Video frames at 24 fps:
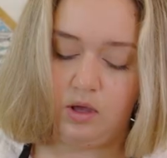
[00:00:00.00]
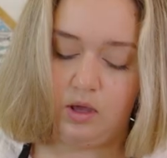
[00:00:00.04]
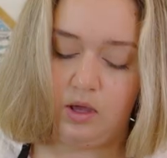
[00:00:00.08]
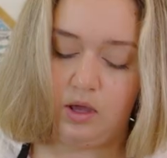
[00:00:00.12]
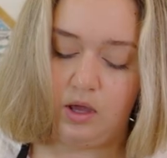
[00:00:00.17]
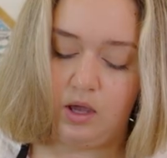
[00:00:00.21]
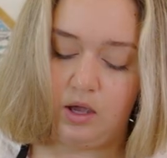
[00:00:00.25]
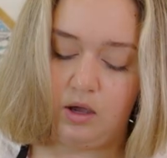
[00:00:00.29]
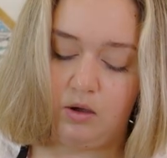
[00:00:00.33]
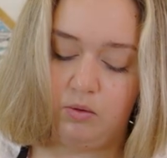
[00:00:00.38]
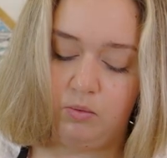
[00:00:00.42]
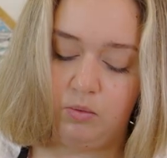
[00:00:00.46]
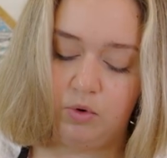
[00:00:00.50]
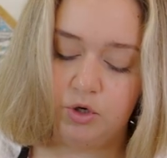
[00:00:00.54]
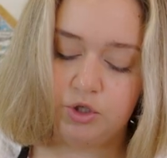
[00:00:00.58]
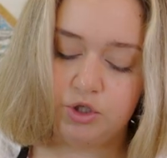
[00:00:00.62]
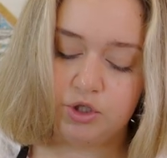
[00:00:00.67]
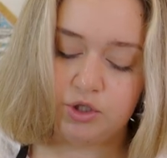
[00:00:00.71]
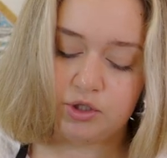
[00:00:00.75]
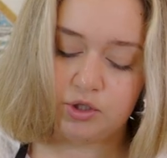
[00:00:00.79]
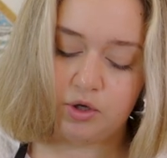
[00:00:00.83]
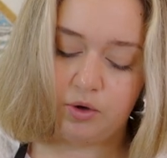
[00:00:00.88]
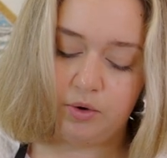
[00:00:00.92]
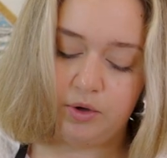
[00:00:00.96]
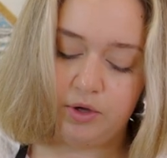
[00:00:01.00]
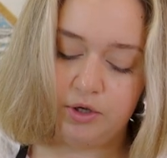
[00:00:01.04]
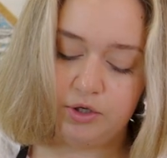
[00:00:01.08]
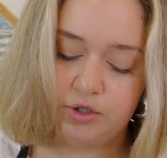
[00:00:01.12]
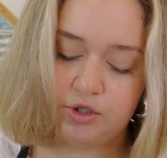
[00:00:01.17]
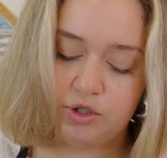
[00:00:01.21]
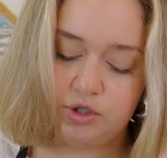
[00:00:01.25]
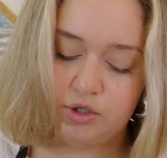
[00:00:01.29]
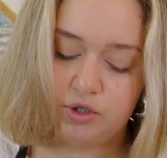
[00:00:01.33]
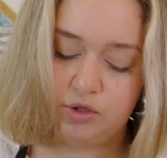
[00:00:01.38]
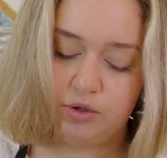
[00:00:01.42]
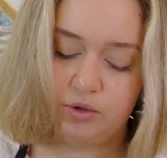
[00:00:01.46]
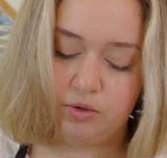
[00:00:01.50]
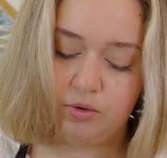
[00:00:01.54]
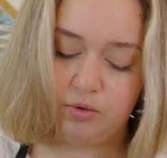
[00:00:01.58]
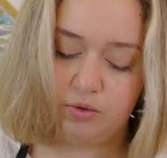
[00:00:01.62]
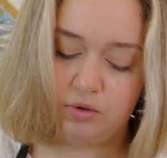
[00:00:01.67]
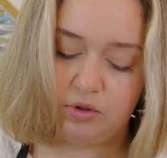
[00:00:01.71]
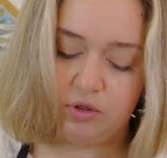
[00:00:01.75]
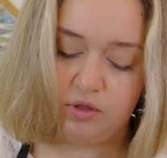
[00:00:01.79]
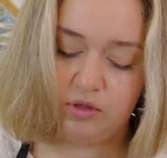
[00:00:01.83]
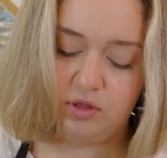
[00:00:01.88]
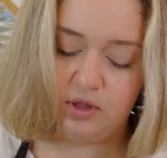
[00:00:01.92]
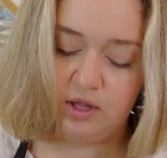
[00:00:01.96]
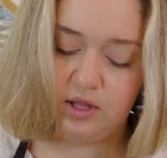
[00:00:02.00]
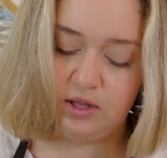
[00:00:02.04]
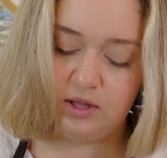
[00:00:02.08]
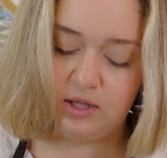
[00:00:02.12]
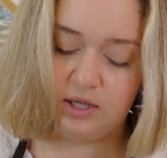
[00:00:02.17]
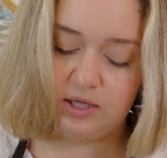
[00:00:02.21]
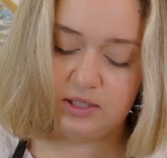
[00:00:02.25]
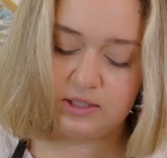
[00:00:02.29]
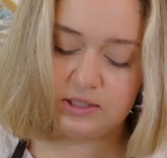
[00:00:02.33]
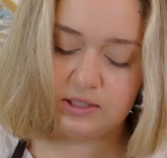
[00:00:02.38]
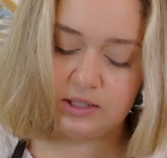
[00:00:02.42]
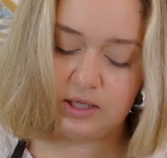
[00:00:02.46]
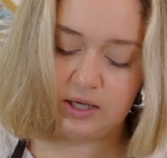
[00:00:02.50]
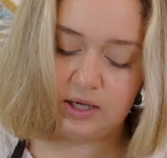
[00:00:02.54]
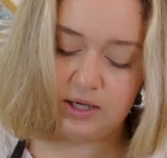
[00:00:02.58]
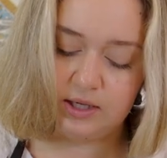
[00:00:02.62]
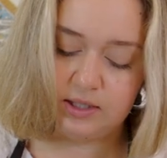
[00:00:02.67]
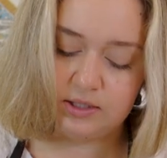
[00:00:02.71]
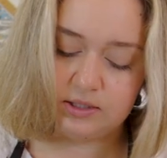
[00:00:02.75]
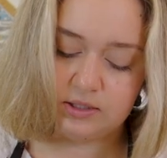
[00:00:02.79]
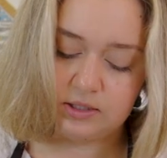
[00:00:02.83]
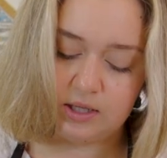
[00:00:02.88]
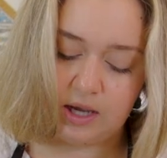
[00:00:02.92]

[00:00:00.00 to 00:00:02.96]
And we're just going to thinly slice